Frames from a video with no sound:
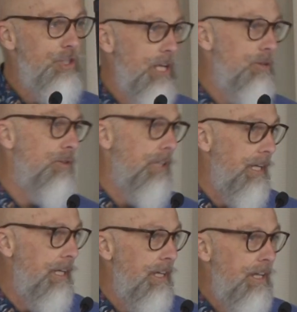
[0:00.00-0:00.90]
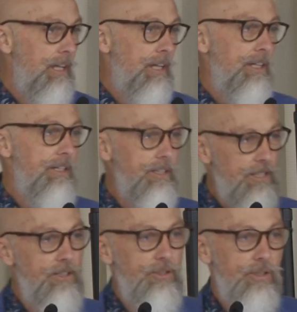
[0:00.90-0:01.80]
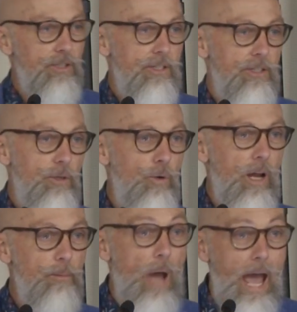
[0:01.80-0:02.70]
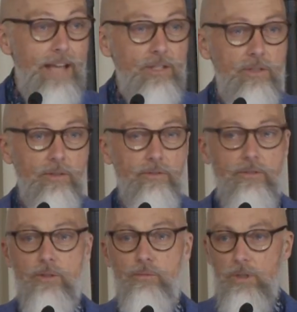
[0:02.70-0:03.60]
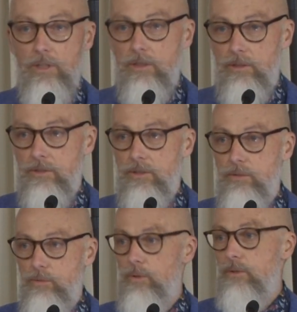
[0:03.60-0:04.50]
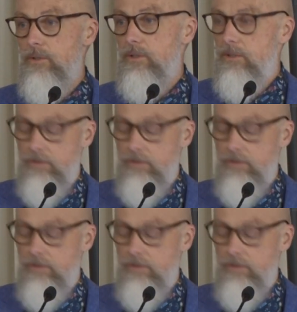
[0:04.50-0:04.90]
generally disinterested, quite passive world towards